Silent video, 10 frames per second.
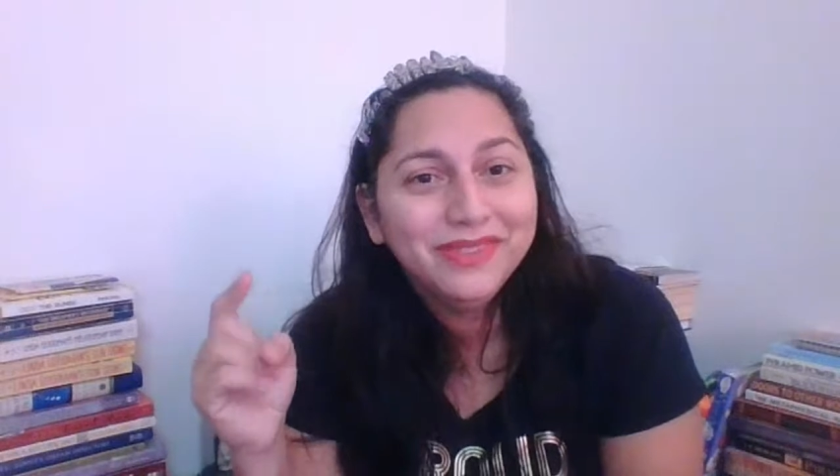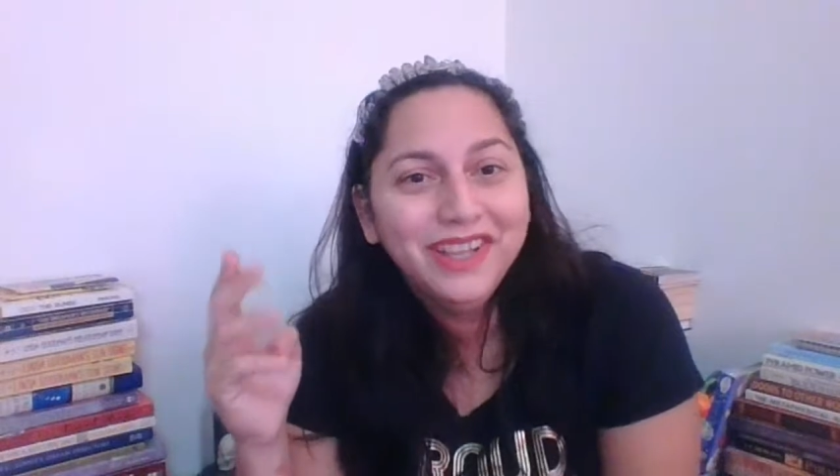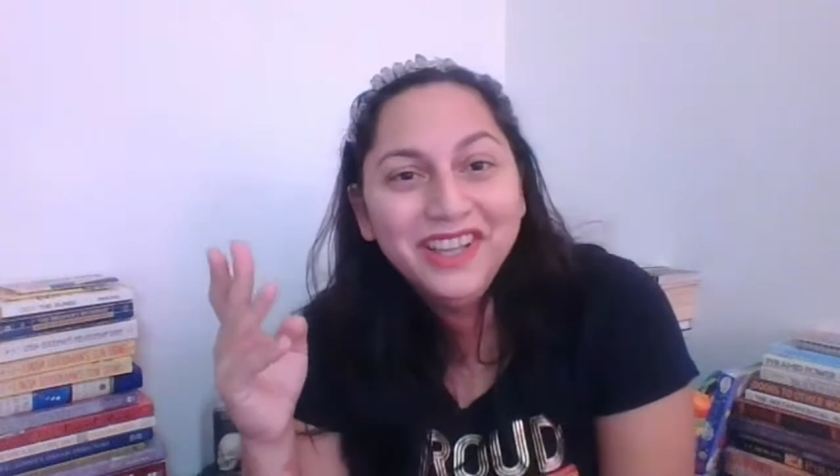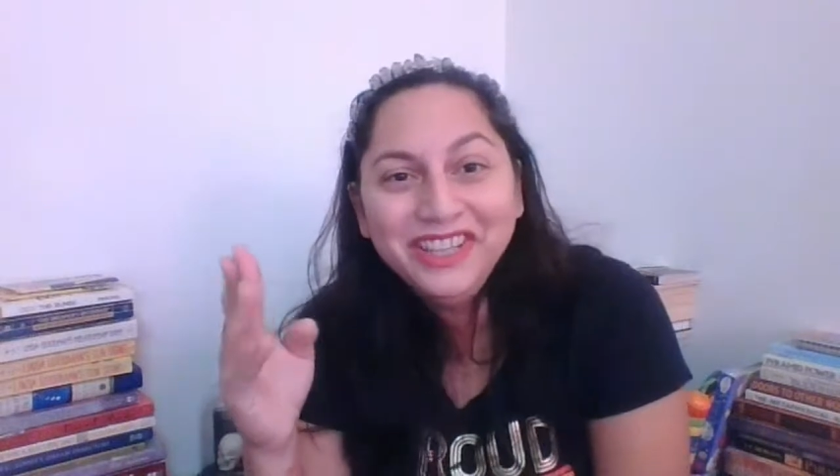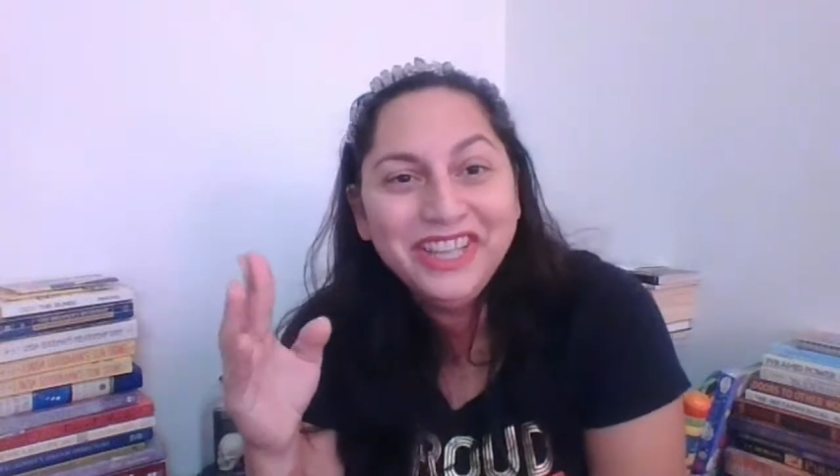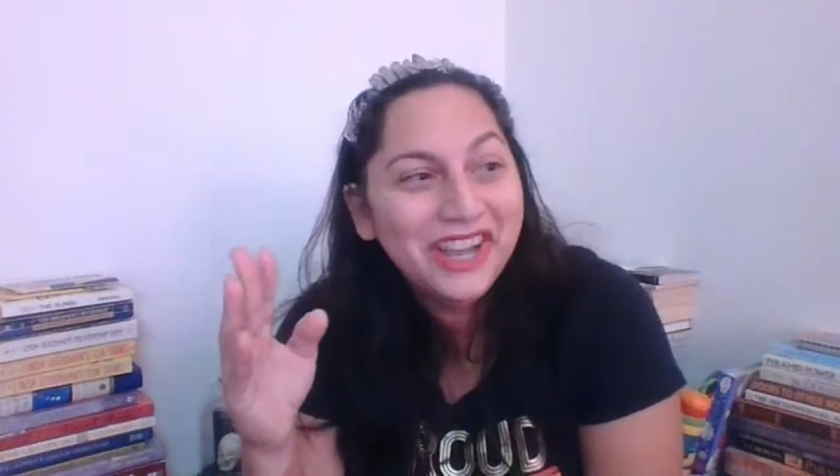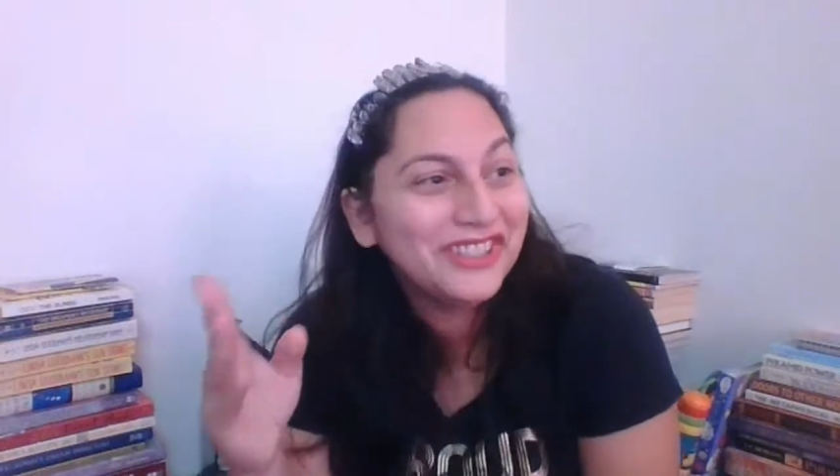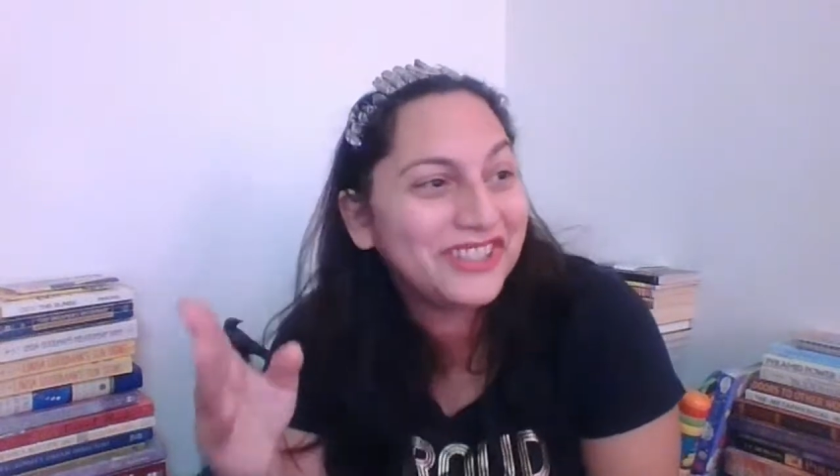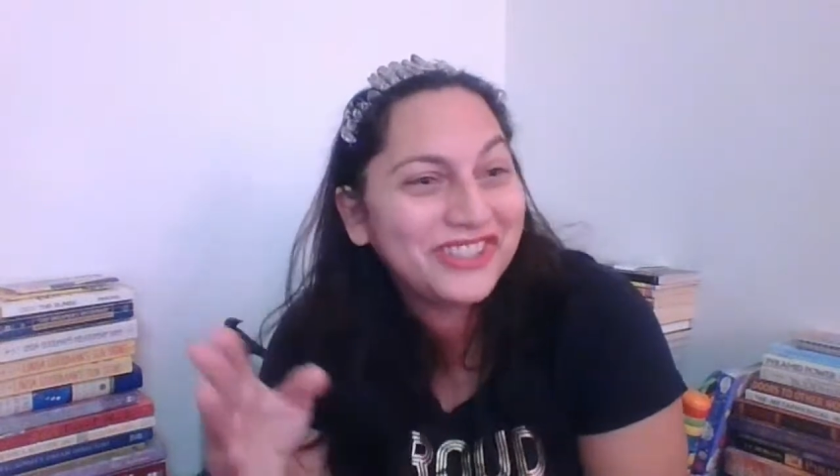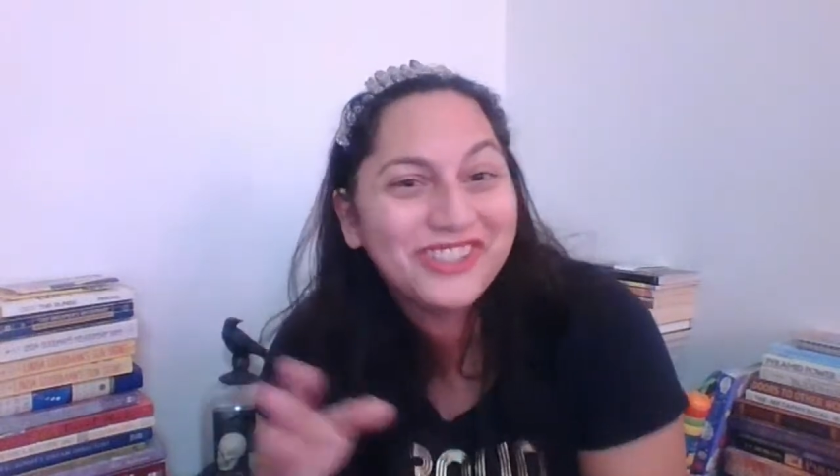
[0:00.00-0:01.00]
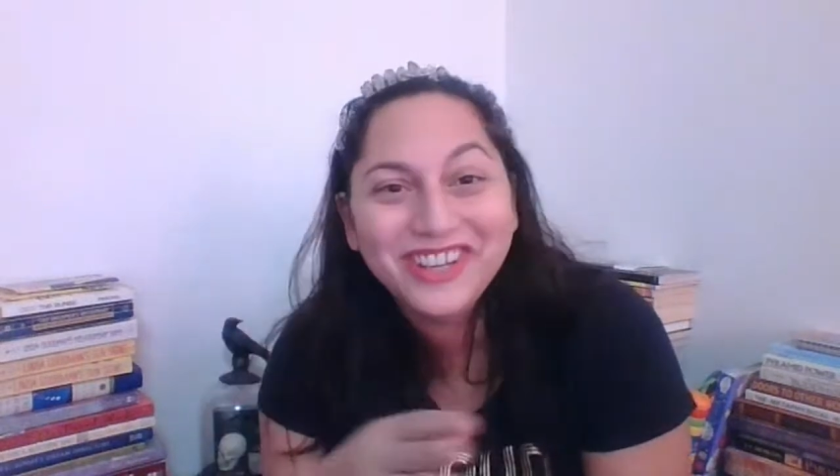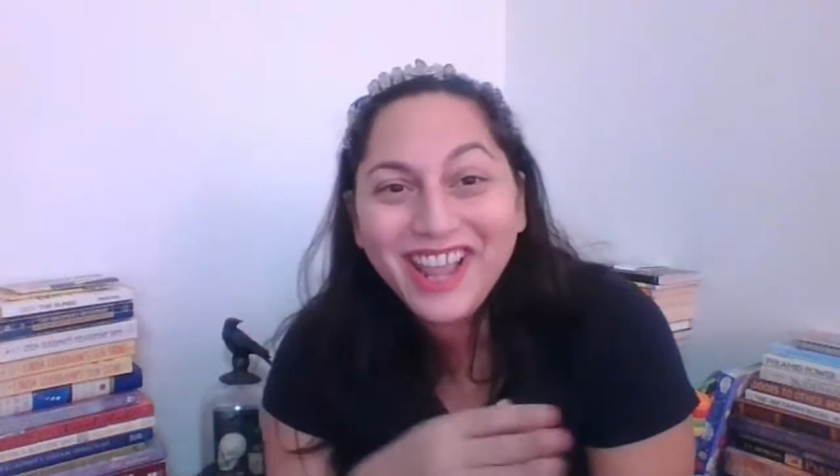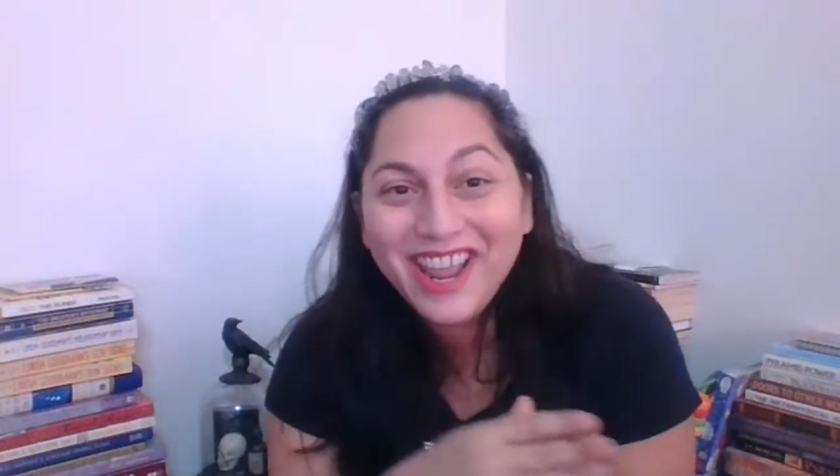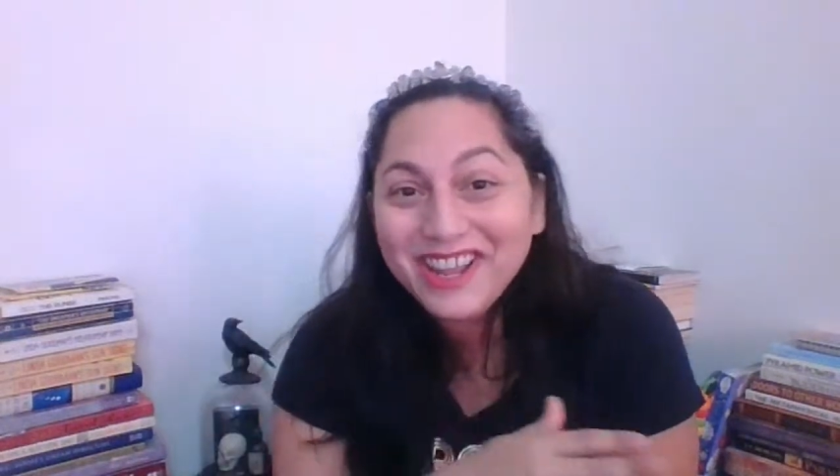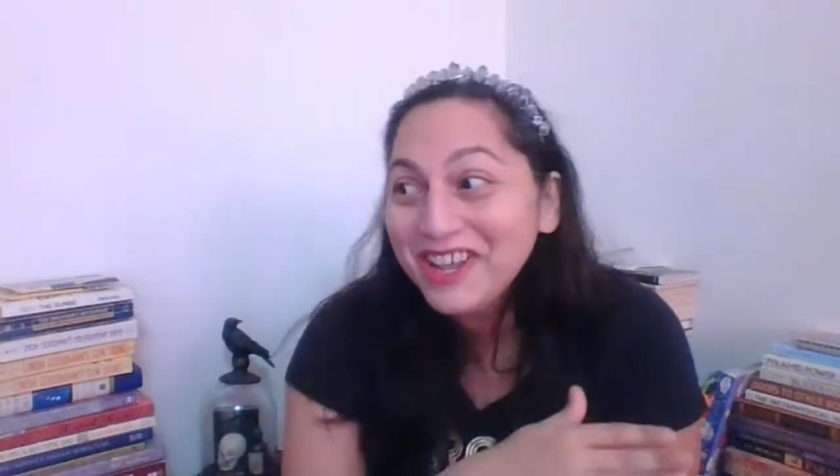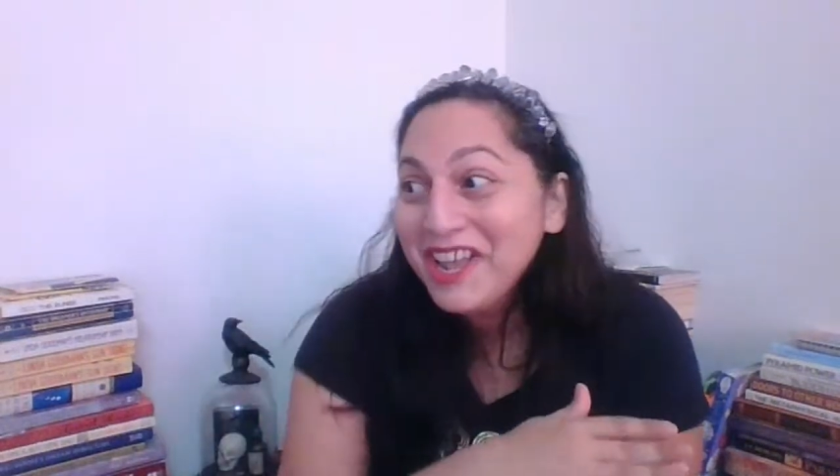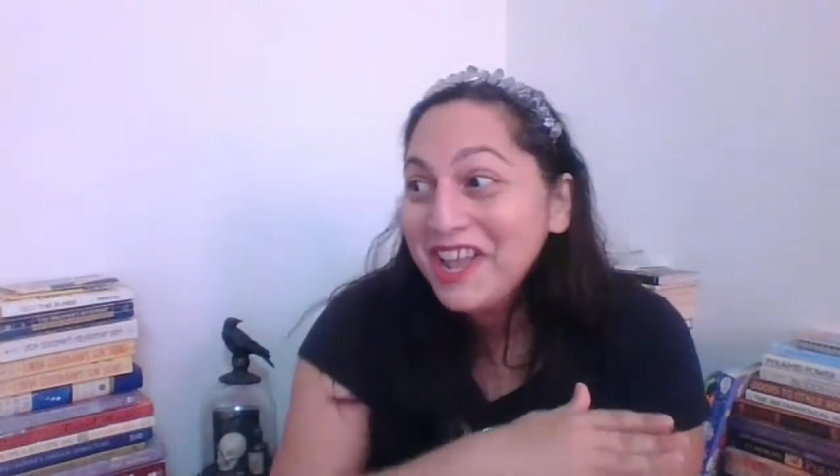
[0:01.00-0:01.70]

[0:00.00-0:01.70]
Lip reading: Yesterday,